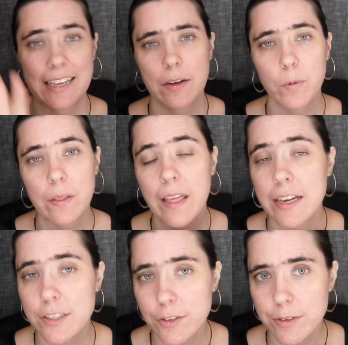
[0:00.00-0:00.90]
Yeah,
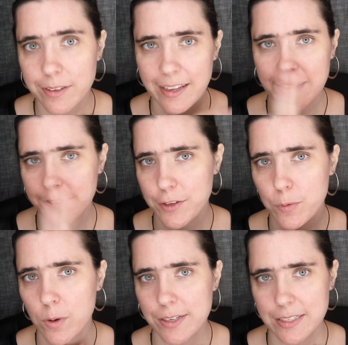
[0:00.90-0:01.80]
I do. Yeah,
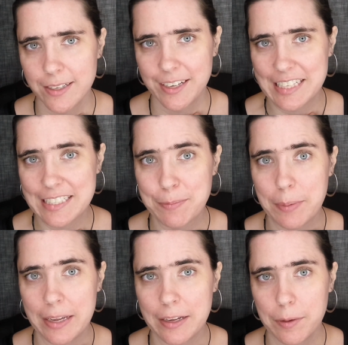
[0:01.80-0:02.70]
if you want
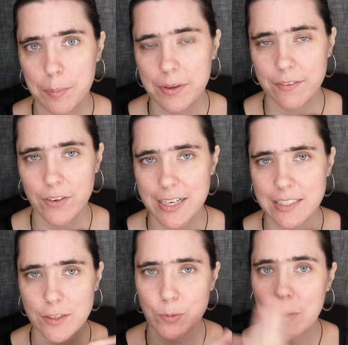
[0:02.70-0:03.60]
some makeup
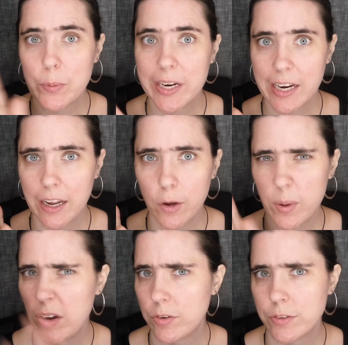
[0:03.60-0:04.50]
advice as well, we can
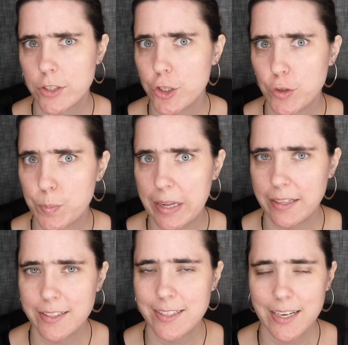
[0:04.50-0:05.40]
go out and choose
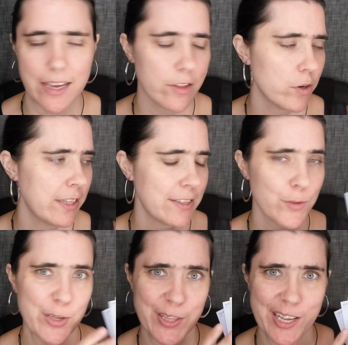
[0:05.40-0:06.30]
palettes together and
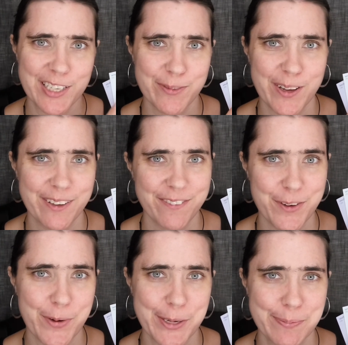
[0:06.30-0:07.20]
that sort of thing as well
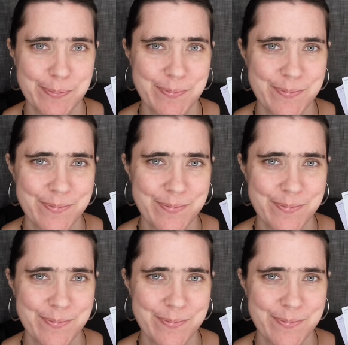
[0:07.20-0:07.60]
if you want.